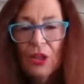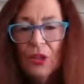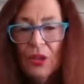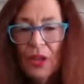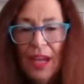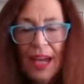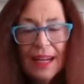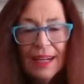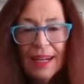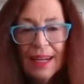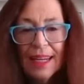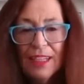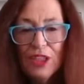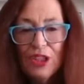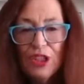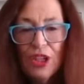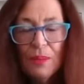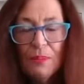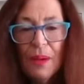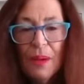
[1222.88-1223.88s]
the
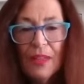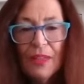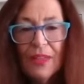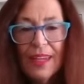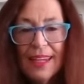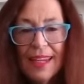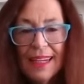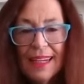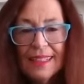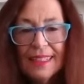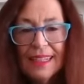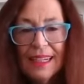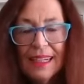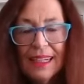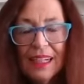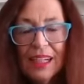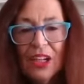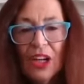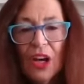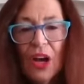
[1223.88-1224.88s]
unleashing by the
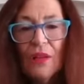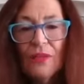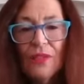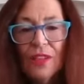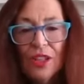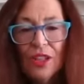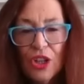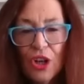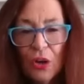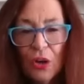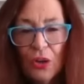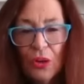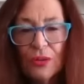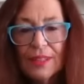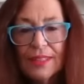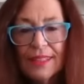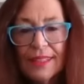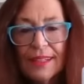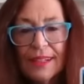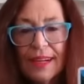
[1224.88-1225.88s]
Yeti of
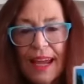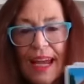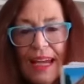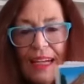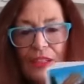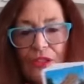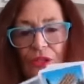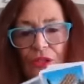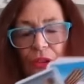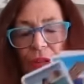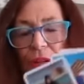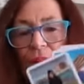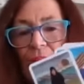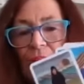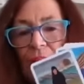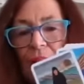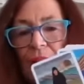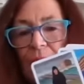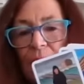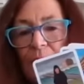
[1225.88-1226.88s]
intolerance and hatred.
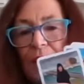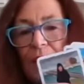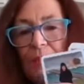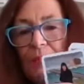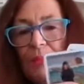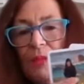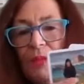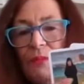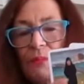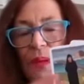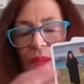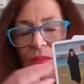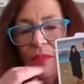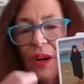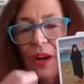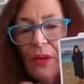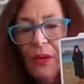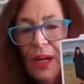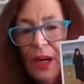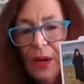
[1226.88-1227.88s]
People have been
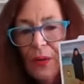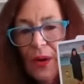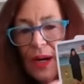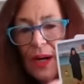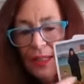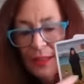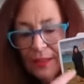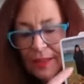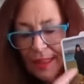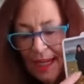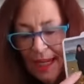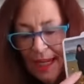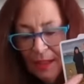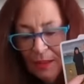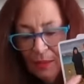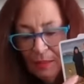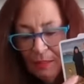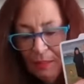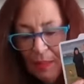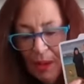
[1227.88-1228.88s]
very ground
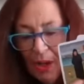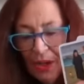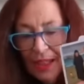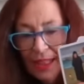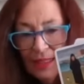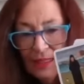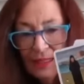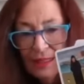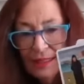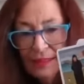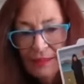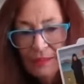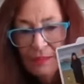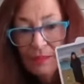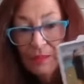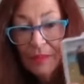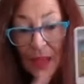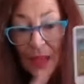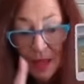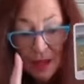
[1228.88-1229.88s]
down by it.
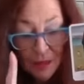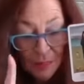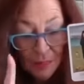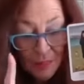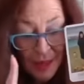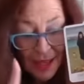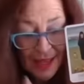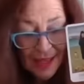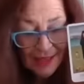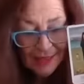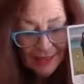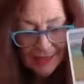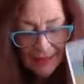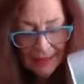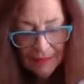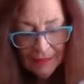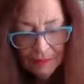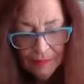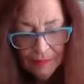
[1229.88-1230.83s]
But